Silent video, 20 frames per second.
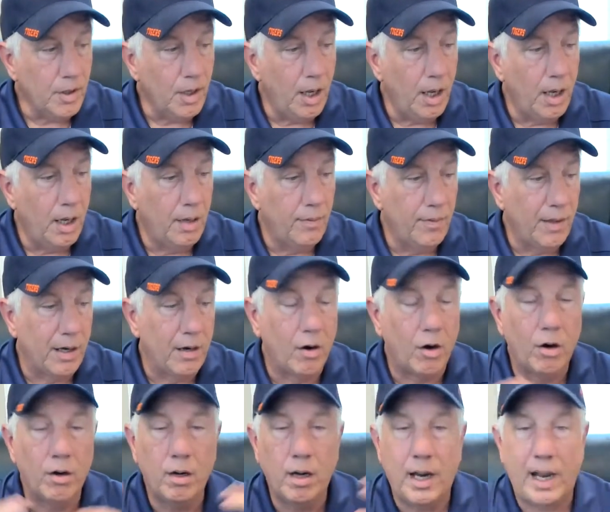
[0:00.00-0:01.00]

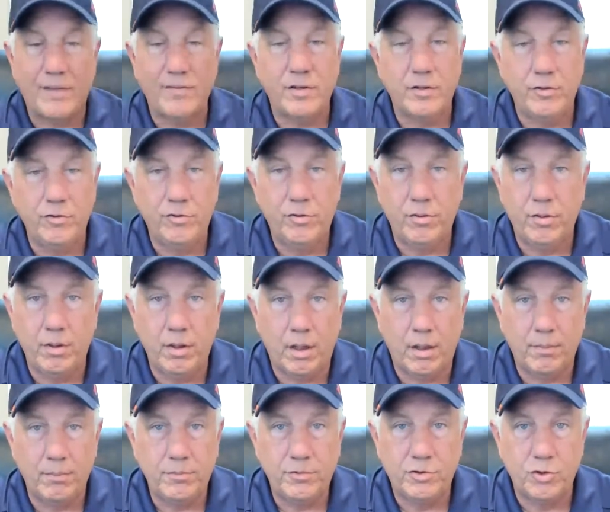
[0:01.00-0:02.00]
that haven't
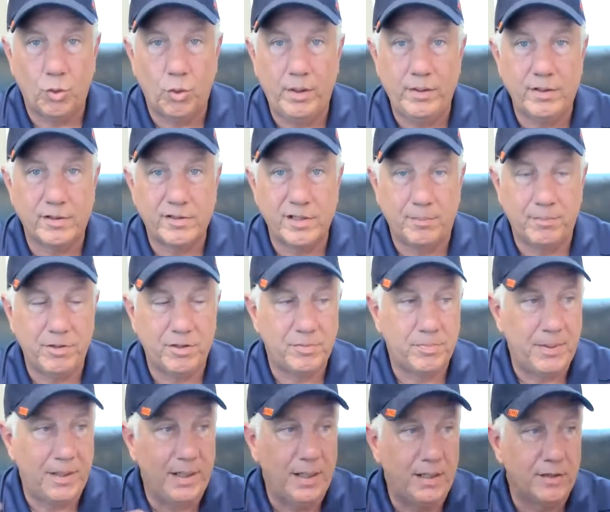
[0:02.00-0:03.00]
joined the
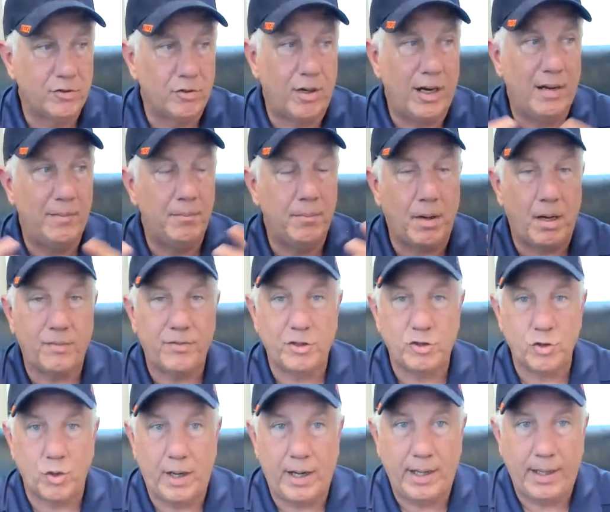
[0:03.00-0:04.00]
Simplest Biz or hadn't bought the
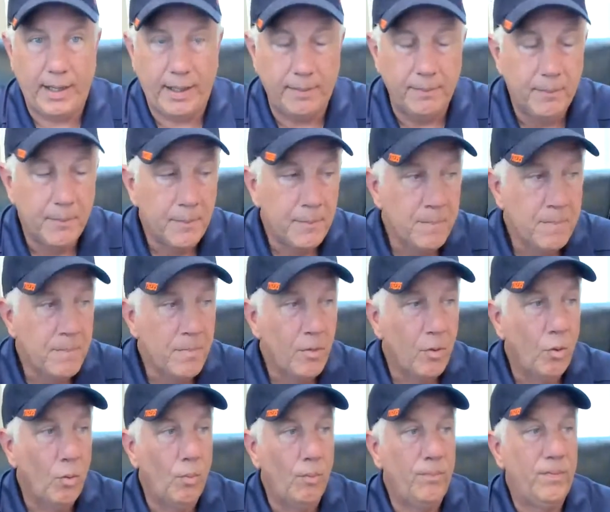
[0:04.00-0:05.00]
training,
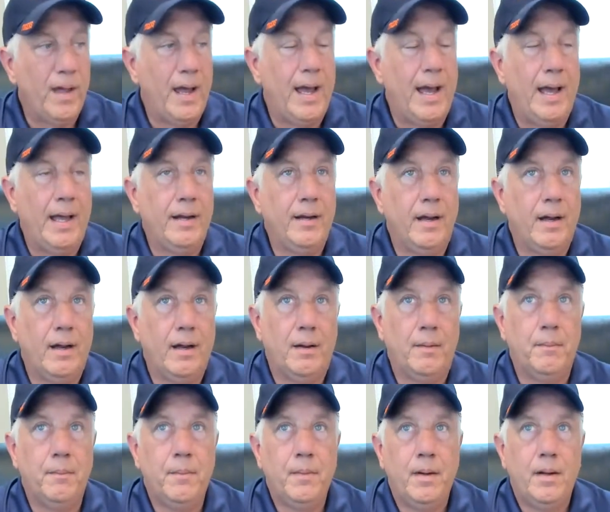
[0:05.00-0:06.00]
that
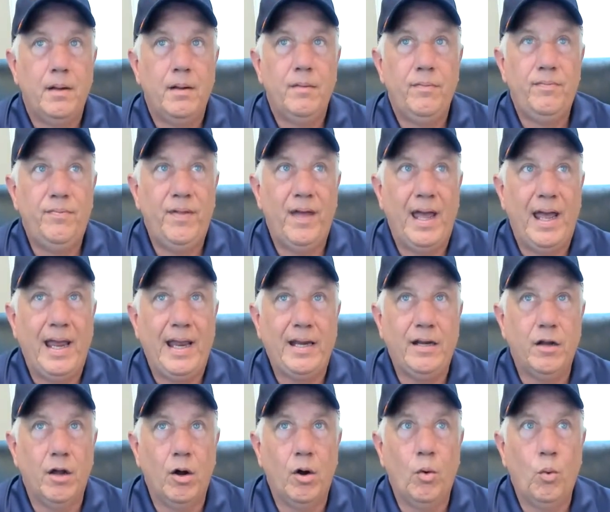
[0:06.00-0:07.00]
they
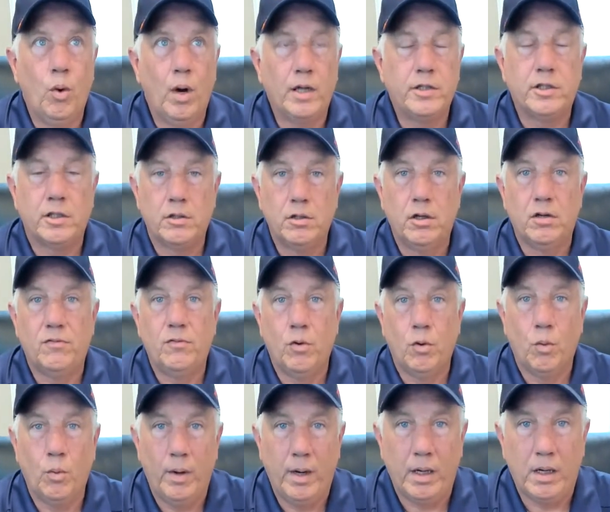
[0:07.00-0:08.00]
know what to look
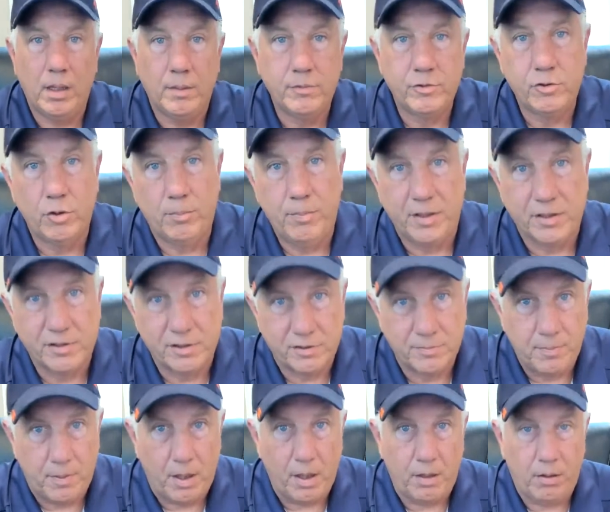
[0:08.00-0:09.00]
for when it comes to a
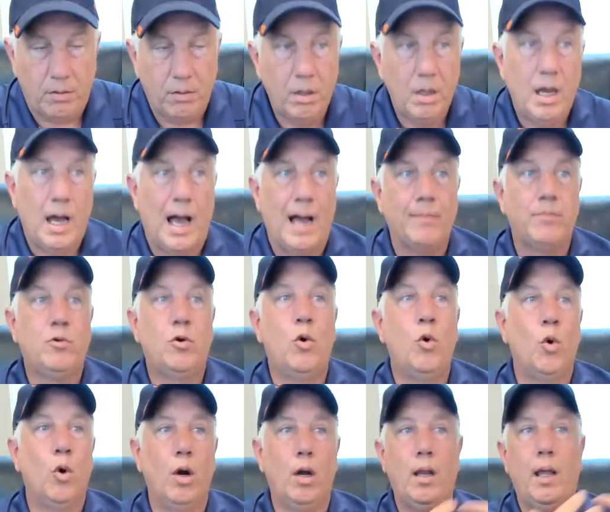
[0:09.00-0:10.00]
business model. I'm
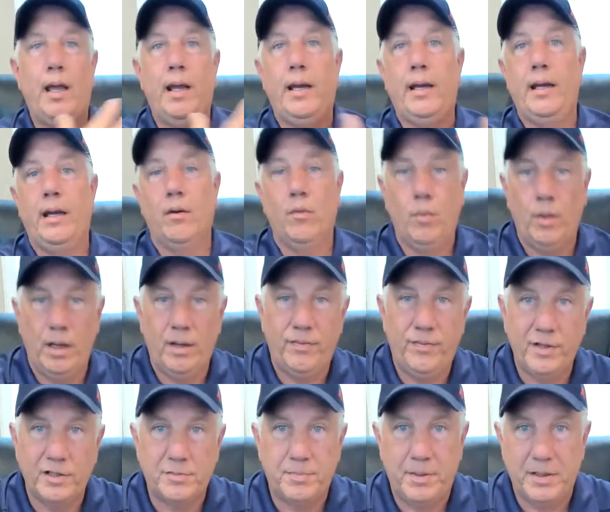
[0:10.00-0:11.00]
correlating it with
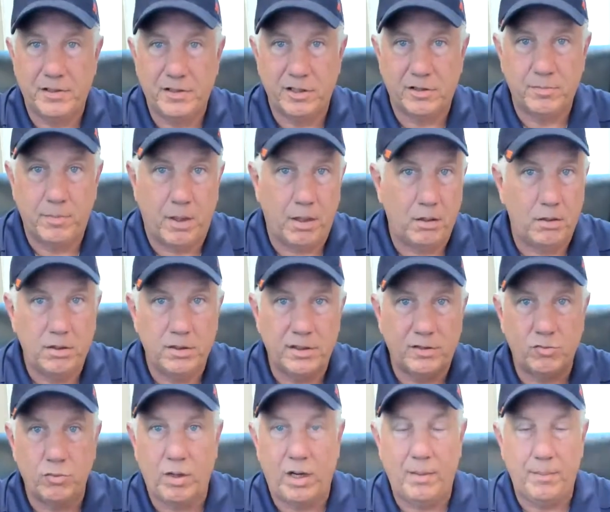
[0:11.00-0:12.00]
this business model because
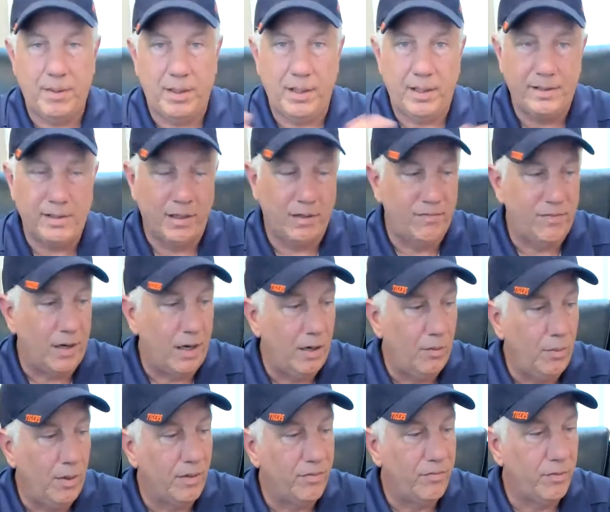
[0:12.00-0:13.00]
that's what I've been
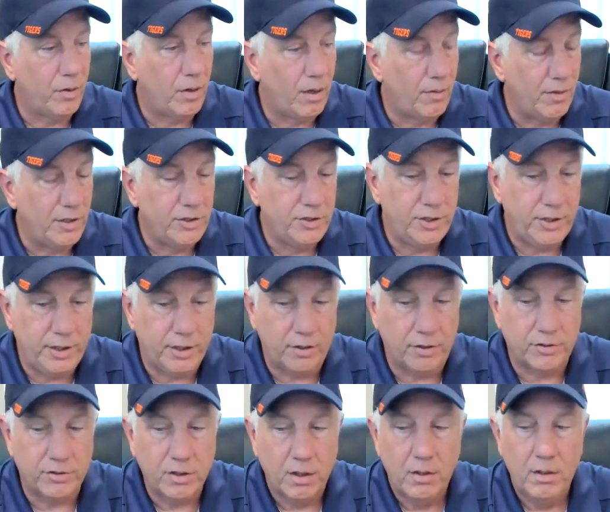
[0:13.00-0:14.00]
identifying with for all these
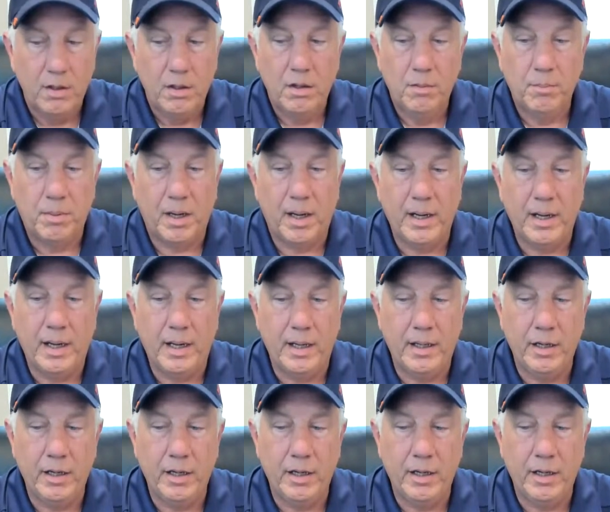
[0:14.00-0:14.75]
years. But,